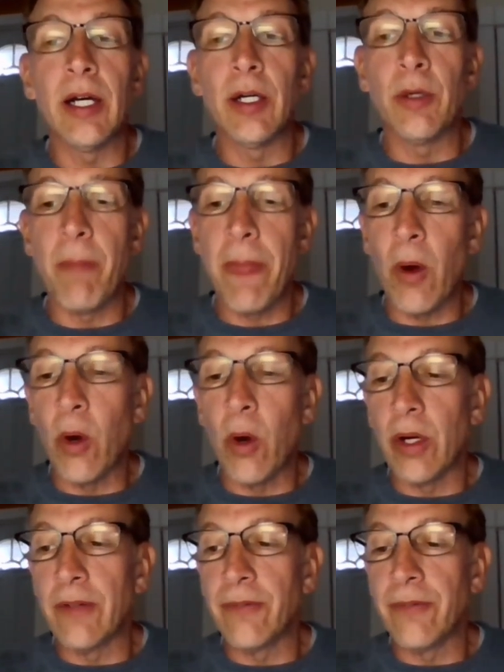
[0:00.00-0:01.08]
um,
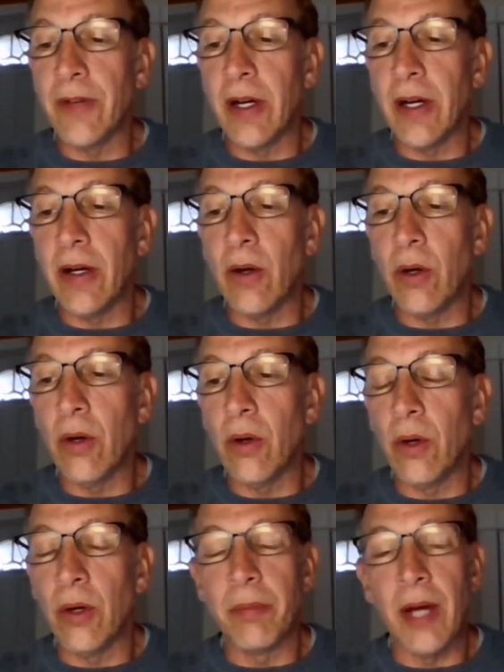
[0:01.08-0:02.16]
or if uh,
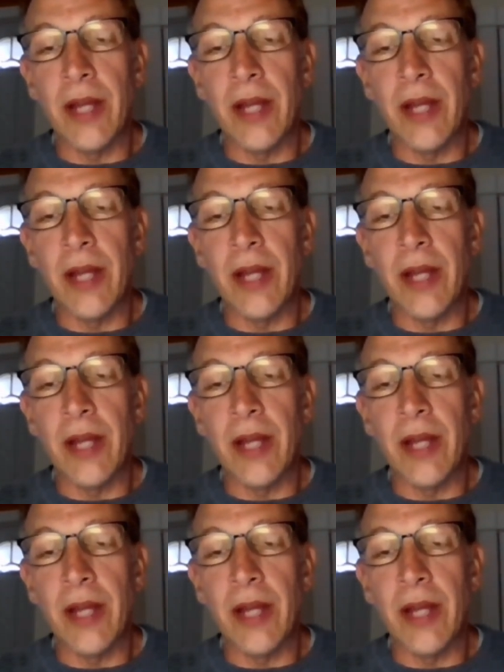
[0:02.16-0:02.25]
or